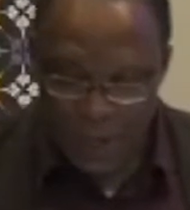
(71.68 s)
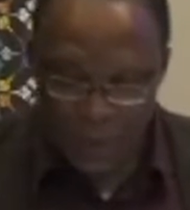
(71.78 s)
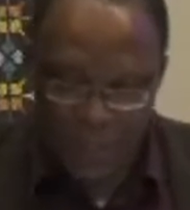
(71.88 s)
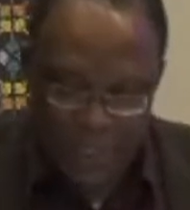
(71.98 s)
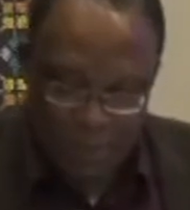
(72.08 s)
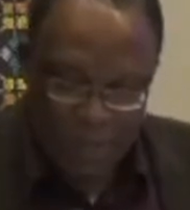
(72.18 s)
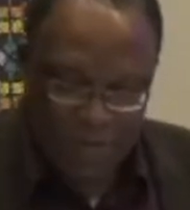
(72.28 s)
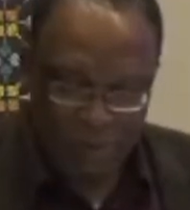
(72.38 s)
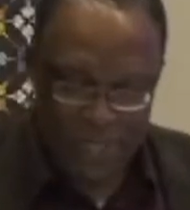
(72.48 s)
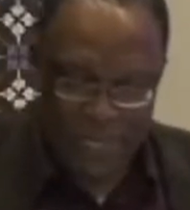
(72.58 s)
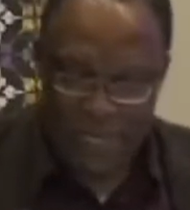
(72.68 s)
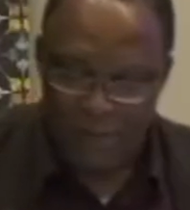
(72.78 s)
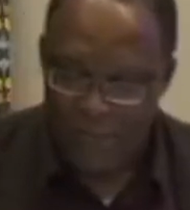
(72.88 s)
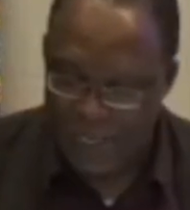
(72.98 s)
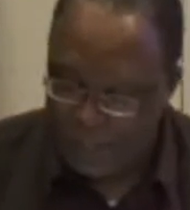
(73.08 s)
So let's begin with a
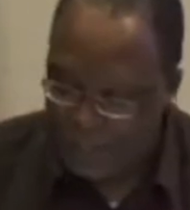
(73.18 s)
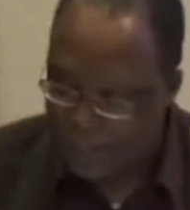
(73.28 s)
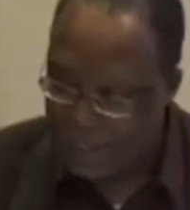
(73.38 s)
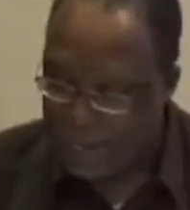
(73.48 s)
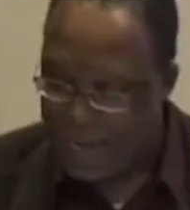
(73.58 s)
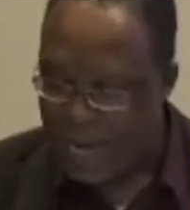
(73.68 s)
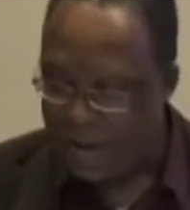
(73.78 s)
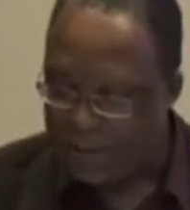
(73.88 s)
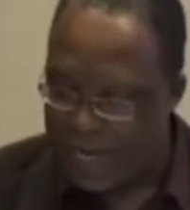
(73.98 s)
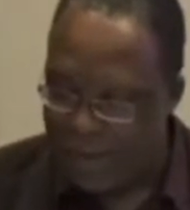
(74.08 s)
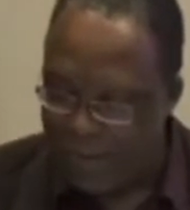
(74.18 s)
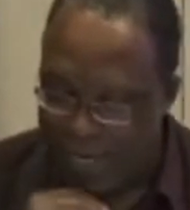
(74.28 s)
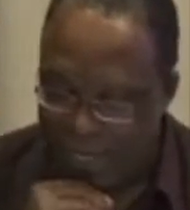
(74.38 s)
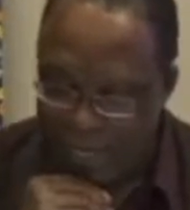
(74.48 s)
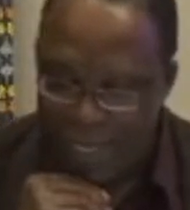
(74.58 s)
definition of
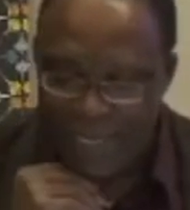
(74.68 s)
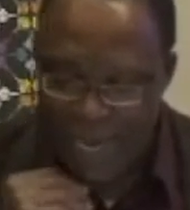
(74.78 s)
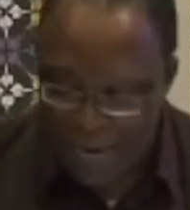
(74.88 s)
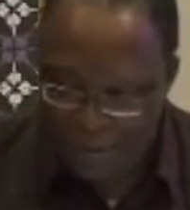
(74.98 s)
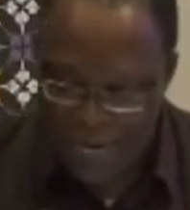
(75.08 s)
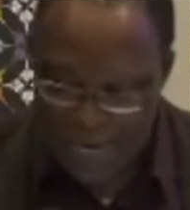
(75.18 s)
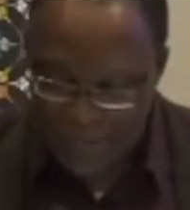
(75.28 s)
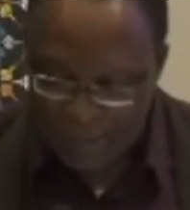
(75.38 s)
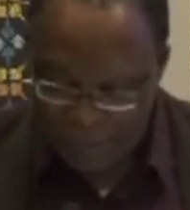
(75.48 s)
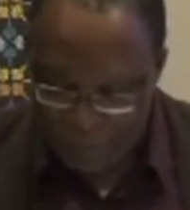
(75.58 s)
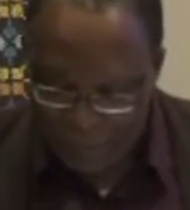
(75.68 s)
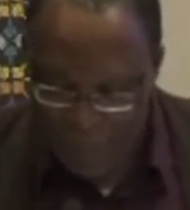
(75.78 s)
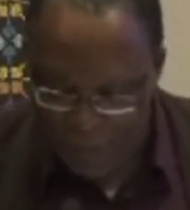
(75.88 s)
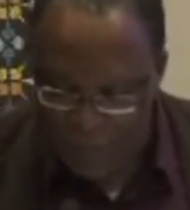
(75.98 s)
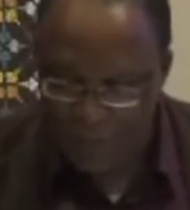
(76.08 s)
timeline. A timeline,
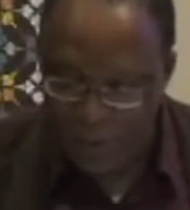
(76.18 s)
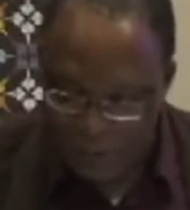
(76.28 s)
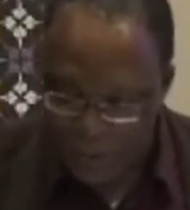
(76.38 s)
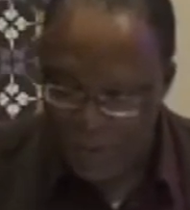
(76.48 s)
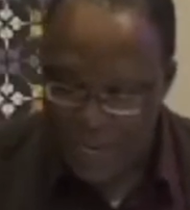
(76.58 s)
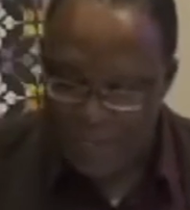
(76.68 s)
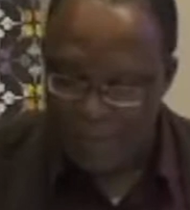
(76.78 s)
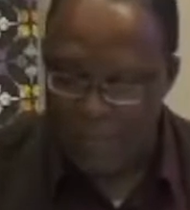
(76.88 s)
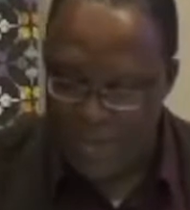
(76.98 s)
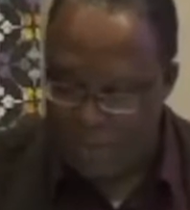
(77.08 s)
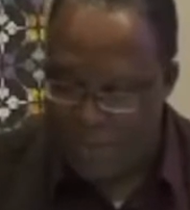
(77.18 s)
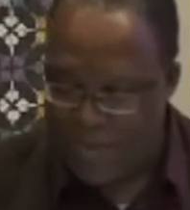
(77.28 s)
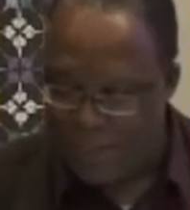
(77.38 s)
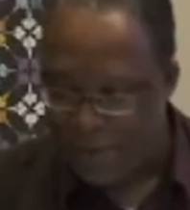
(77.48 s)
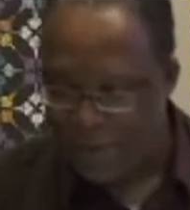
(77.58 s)
which is also known as a bell
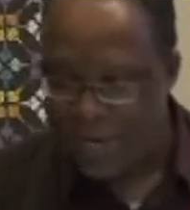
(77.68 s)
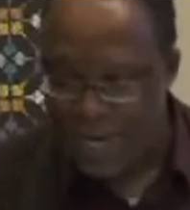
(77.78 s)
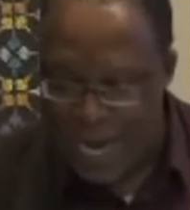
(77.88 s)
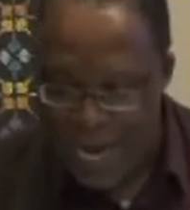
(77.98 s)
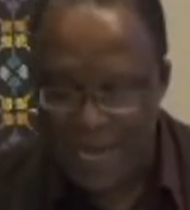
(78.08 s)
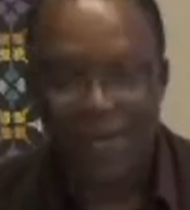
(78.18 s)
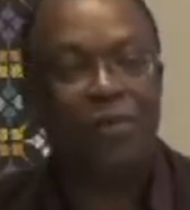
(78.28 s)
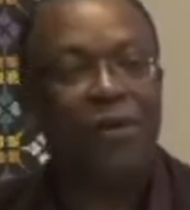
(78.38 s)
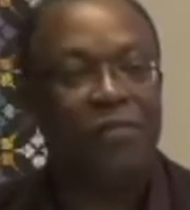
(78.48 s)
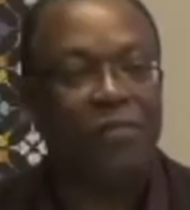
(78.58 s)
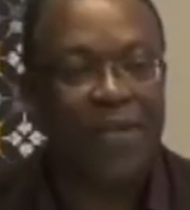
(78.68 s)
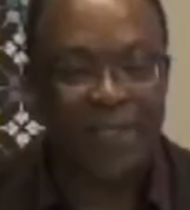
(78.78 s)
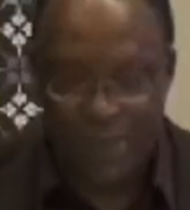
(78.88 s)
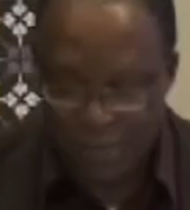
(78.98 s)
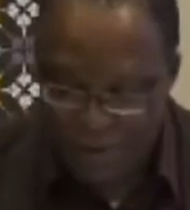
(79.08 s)
pattern or a guide or a
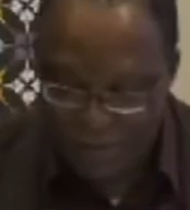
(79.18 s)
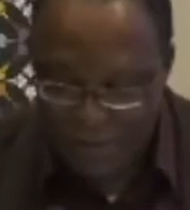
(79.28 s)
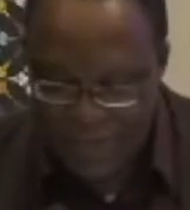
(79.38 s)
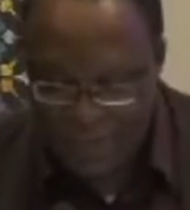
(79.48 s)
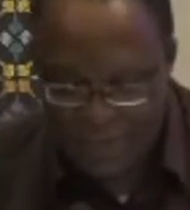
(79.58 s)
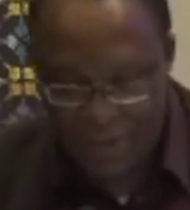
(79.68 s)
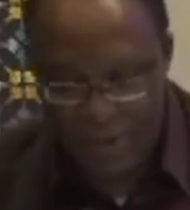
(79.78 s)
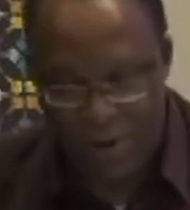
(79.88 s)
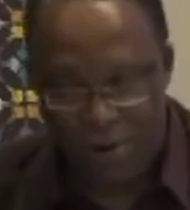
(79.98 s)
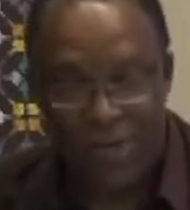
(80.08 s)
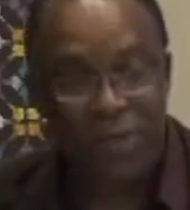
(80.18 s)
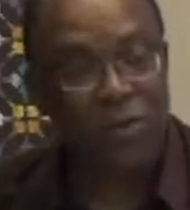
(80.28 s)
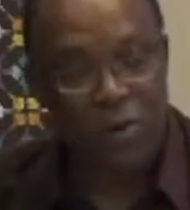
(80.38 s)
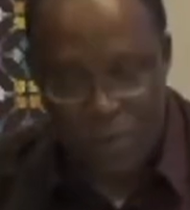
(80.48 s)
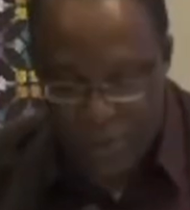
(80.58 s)
phrasing referent or a
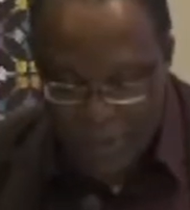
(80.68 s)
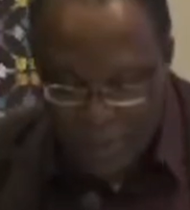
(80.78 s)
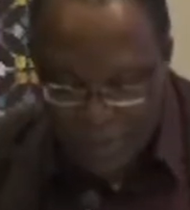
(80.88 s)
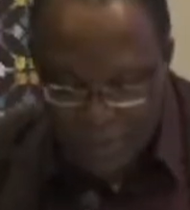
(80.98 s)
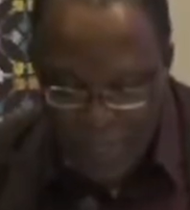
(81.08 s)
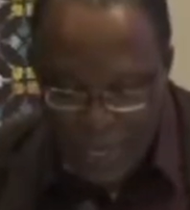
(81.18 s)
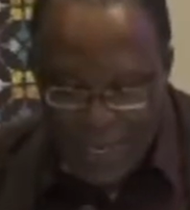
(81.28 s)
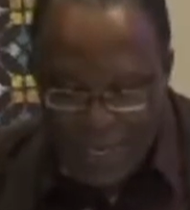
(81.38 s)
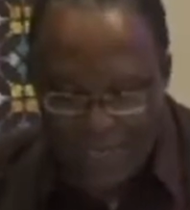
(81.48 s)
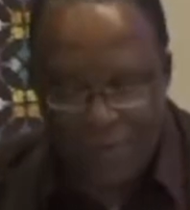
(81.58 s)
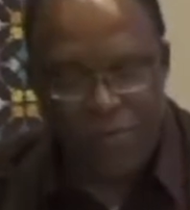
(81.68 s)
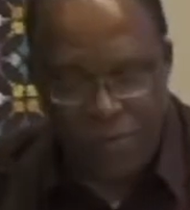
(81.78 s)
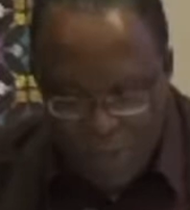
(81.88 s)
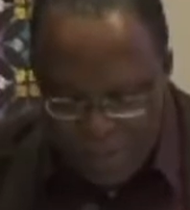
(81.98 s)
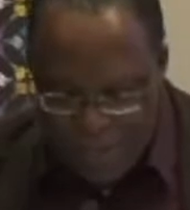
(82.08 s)
topos, is a
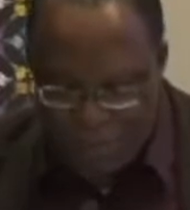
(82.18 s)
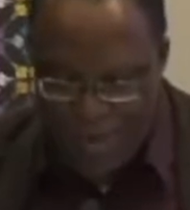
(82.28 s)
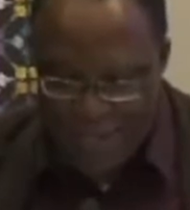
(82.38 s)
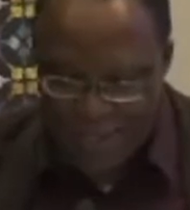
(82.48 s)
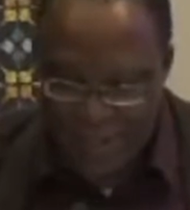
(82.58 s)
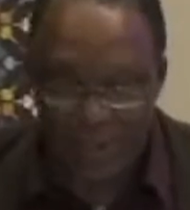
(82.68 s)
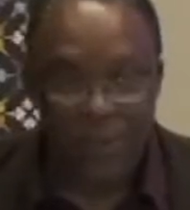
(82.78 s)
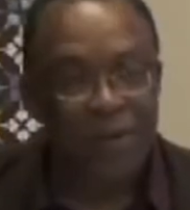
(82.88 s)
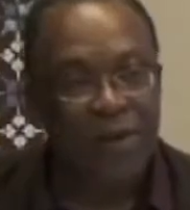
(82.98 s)
rhythmic pattern